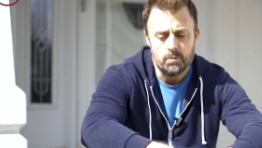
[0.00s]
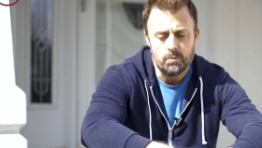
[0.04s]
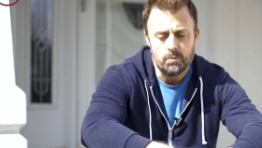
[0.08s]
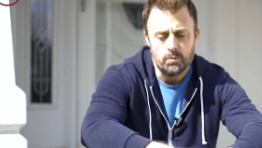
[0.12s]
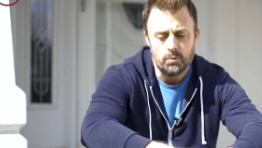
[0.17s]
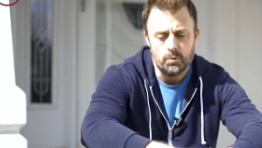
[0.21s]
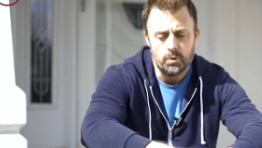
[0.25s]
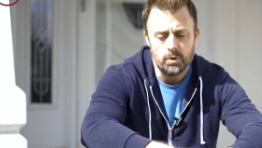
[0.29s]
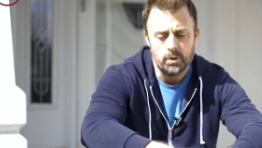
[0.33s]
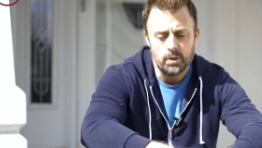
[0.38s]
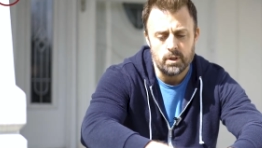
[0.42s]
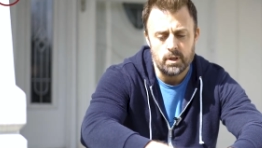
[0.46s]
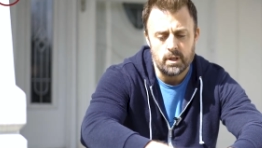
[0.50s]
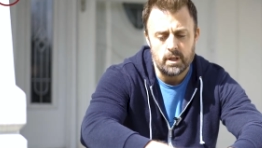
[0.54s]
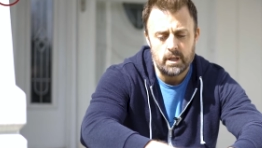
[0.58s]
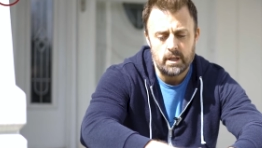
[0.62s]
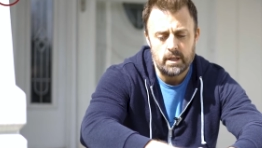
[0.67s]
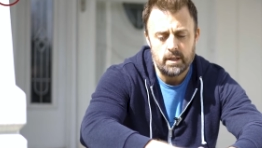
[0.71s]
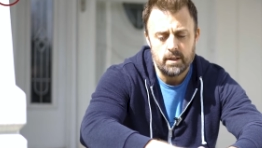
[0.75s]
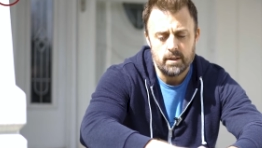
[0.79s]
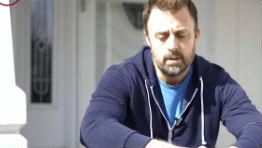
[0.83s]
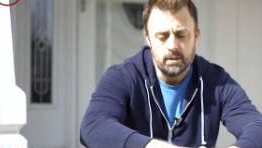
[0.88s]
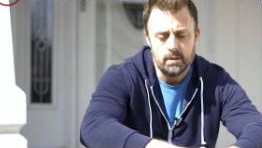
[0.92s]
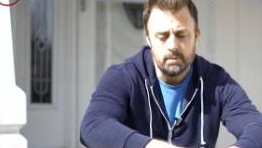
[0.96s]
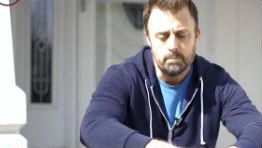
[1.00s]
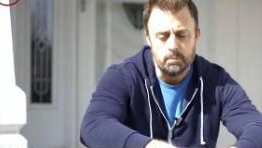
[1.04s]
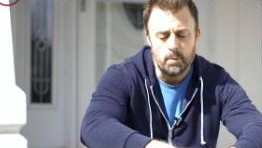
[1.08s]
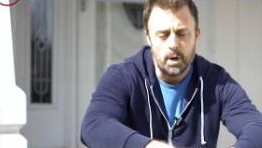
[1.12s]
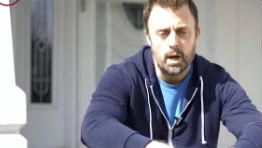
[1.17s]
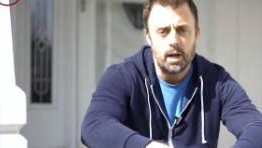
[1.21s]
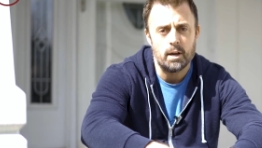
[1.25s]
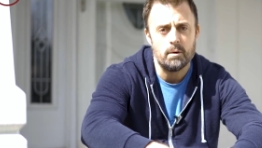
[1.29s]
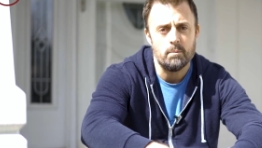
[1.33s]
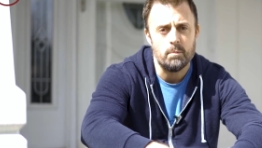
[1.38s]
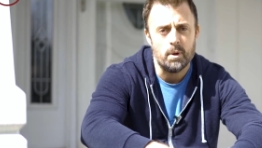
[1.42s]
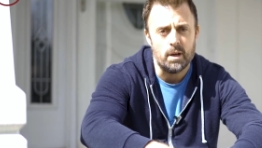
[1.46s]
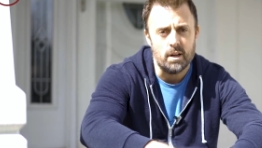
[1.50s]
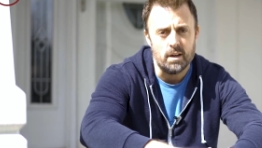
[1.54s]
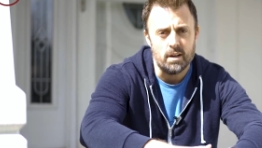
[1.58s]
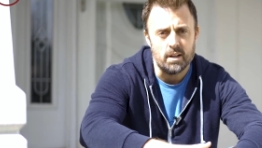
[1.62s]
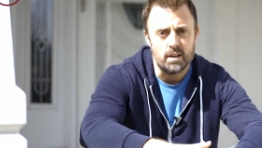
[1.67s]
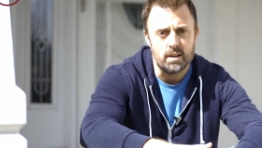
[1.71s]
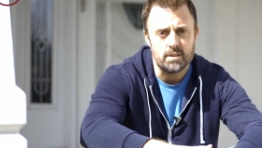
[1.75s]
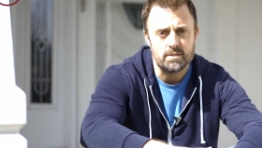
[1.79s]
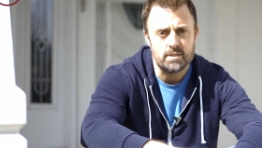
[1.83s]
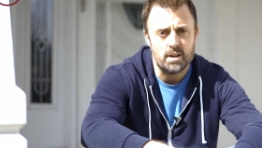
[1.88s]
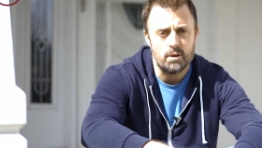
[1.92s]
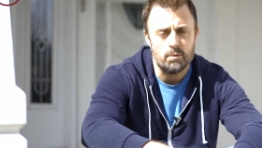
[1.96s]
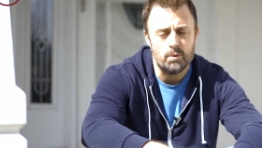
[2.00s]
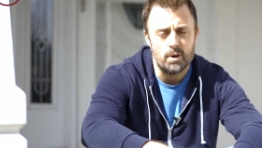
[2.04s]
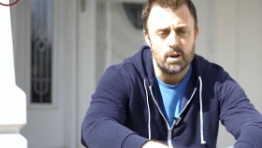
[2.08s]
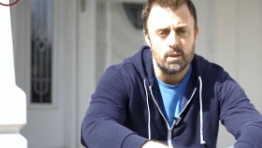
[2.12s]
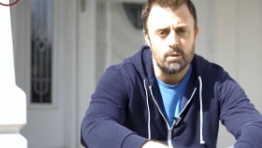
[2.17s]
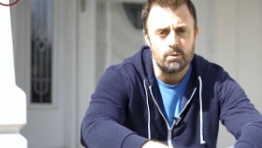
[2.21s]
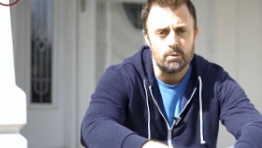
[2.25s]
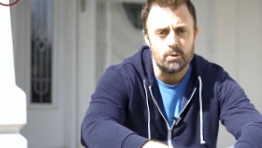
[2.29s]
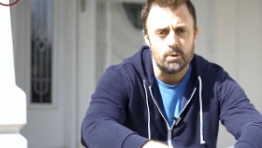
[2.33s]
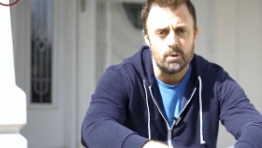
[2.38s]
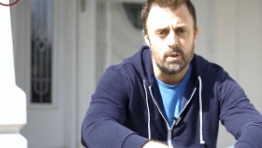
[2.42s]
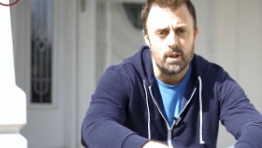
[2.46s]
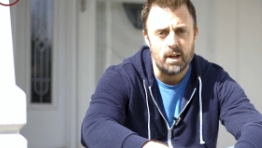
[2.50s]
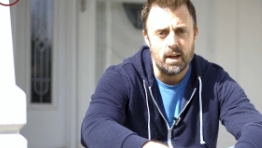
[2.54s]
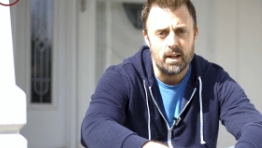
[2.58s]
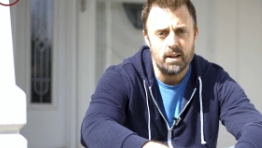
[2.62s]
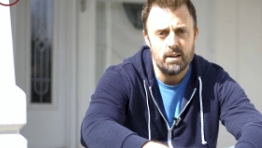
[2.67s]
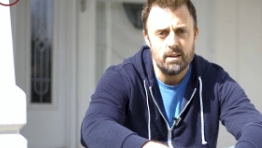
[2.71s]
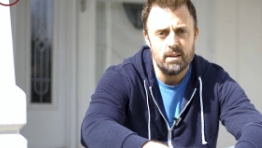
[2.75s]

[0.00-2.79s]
really mind bending as I read through that.